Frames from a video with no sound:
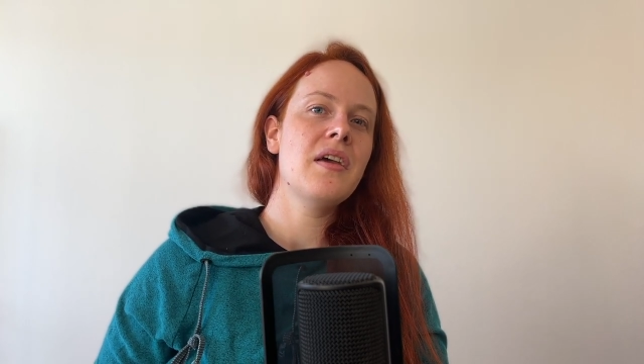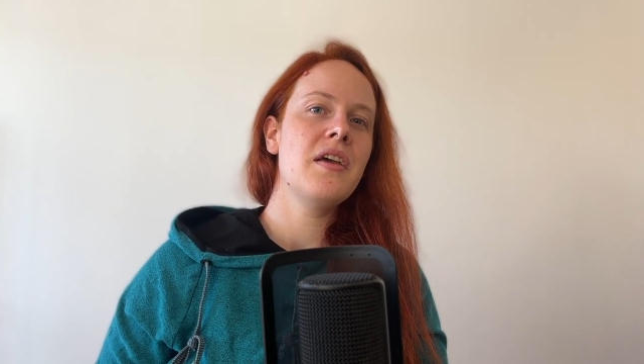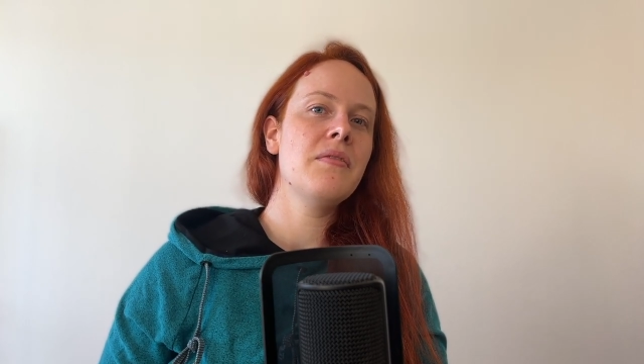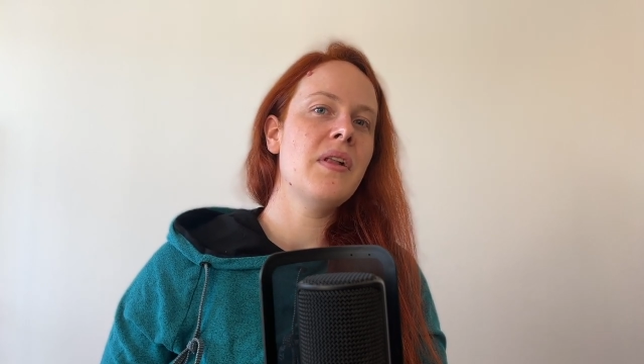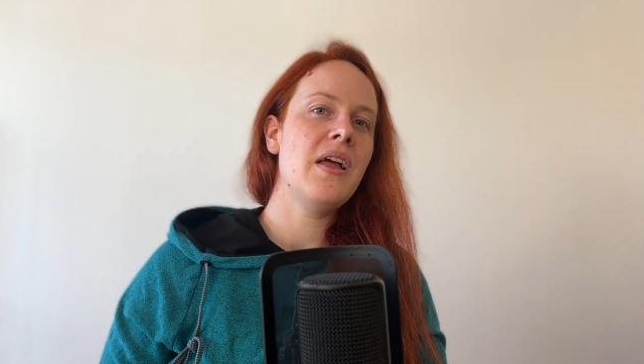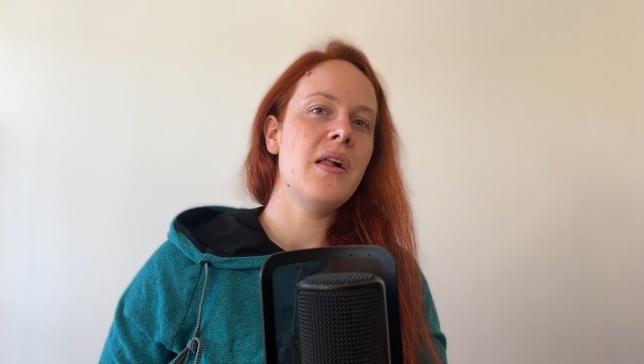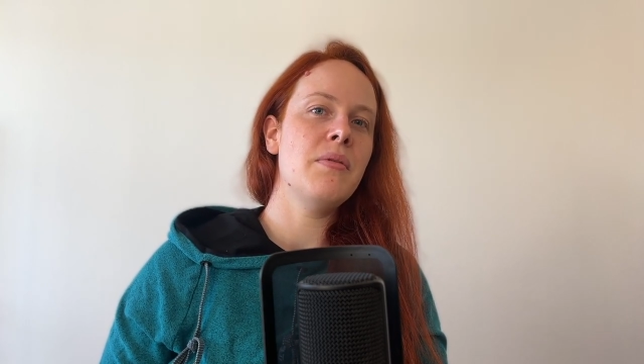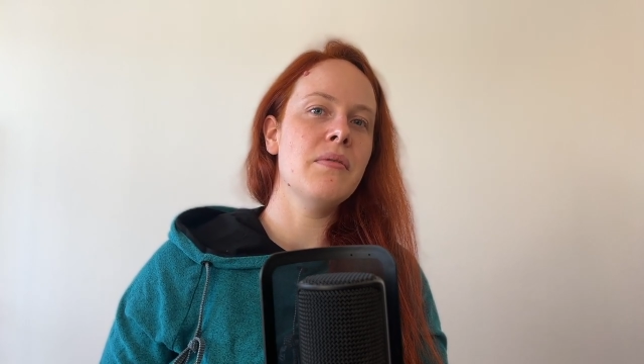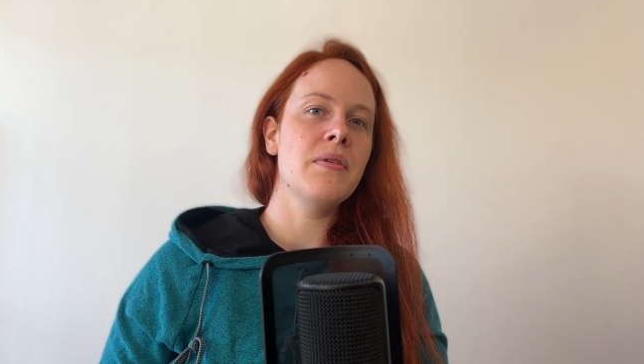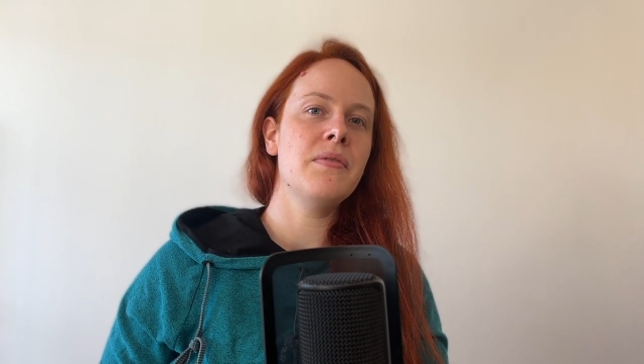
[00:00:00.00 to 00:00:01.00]
it will
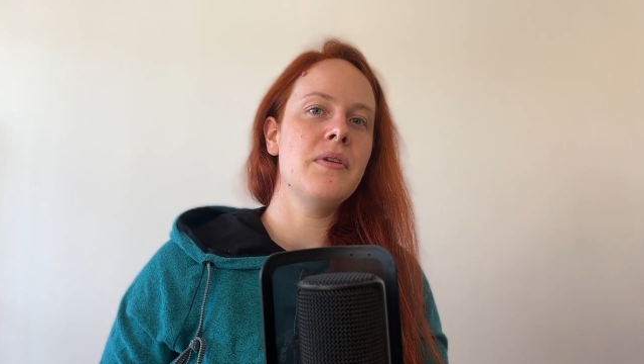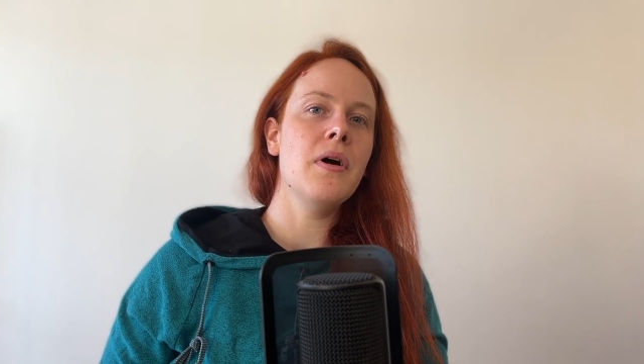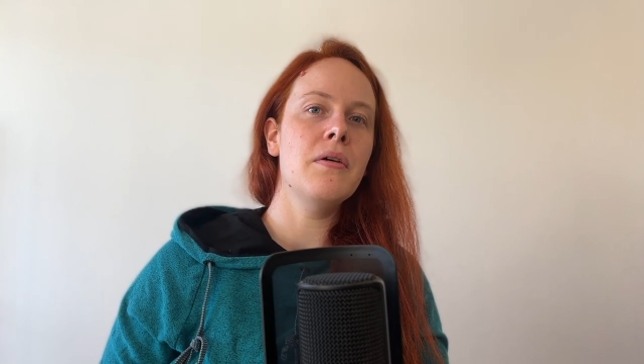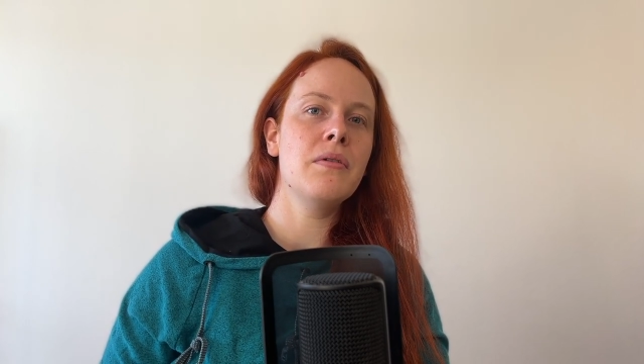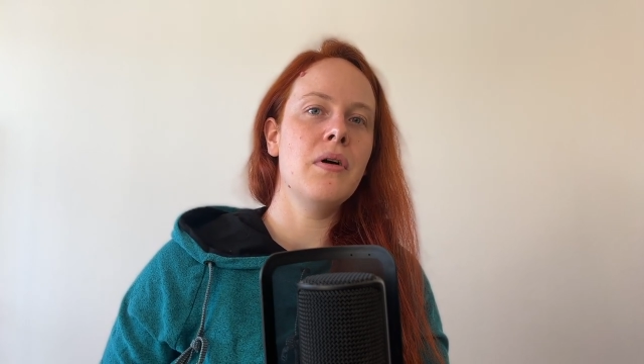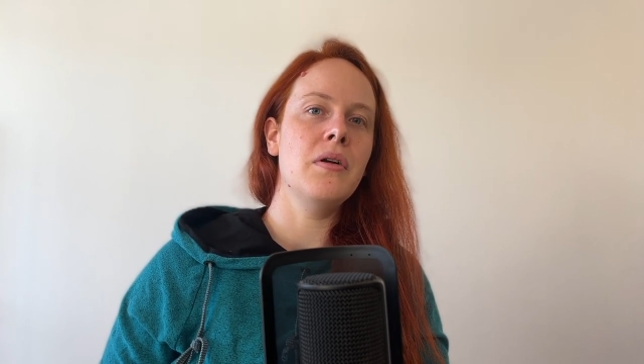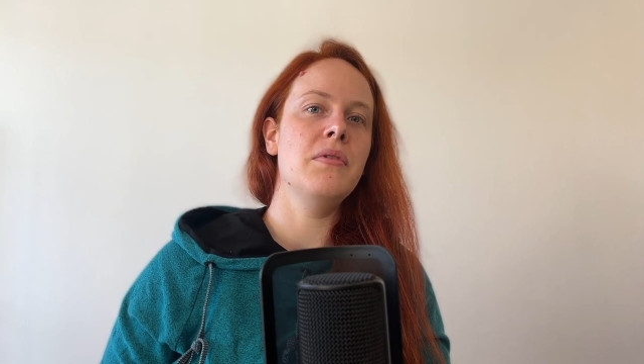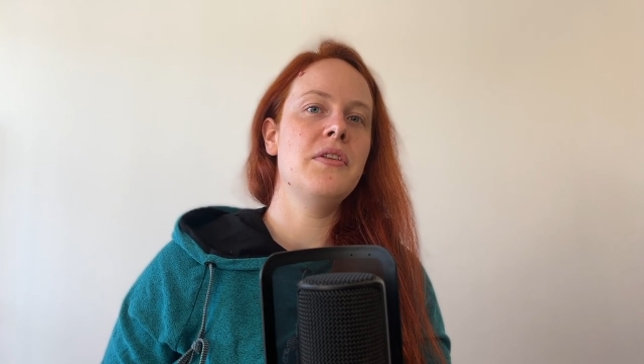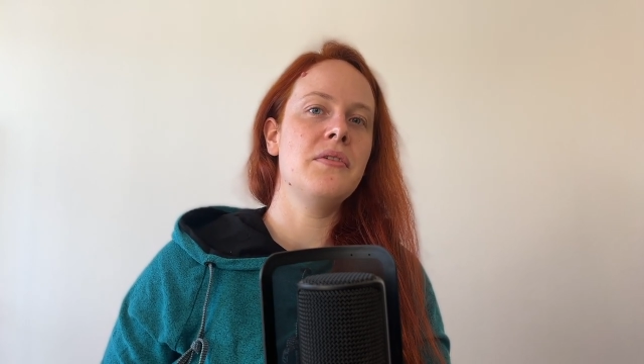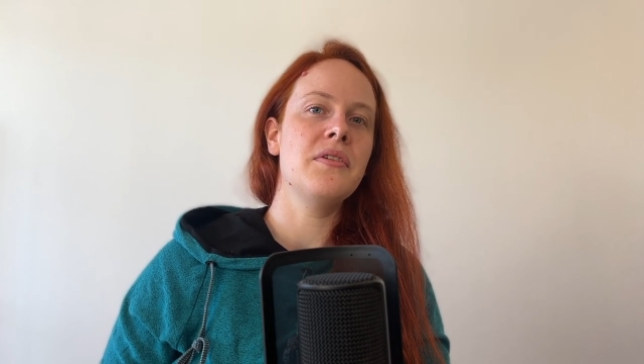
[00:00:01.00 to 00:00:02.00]
help you with the overall
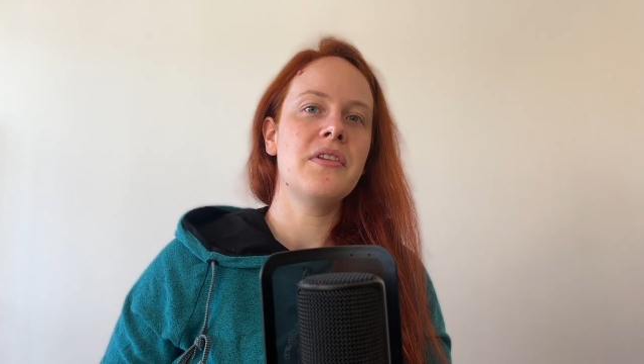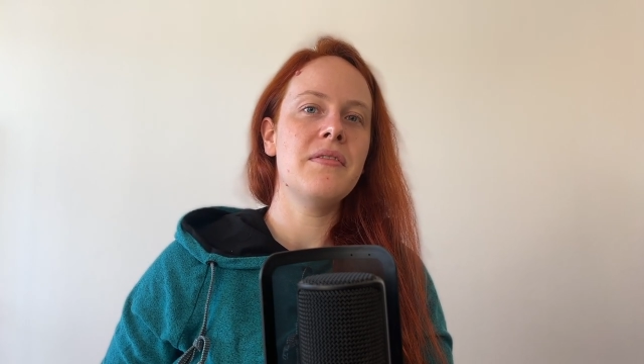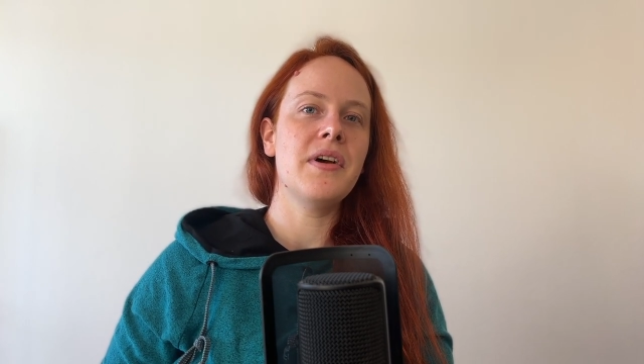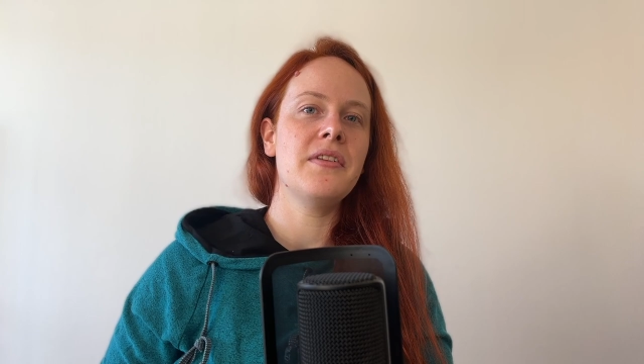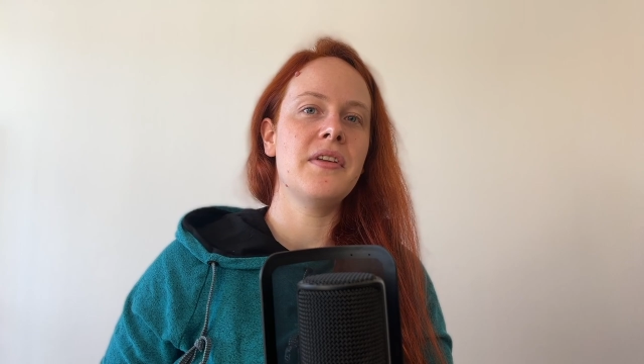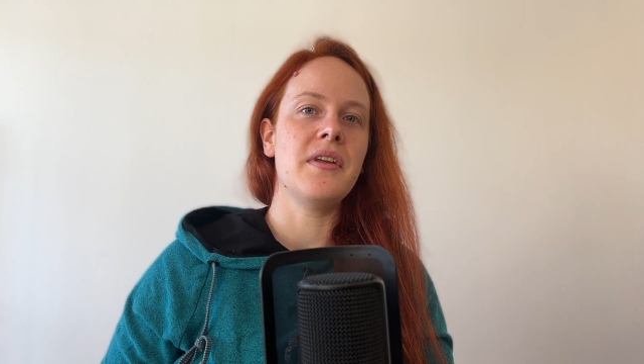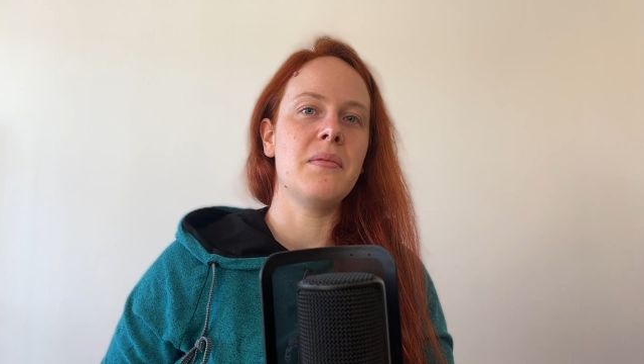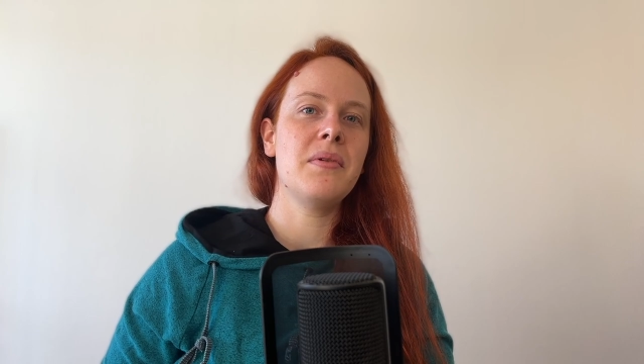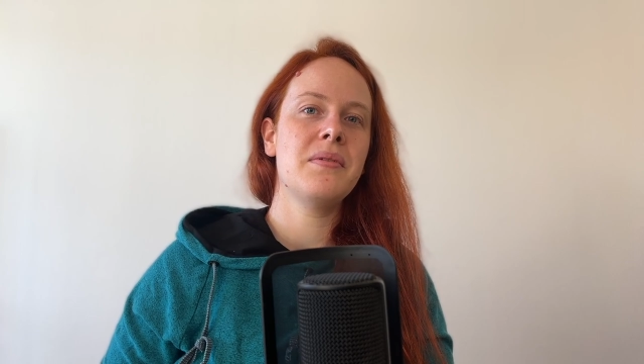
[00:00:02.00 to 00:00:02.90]
research device setup.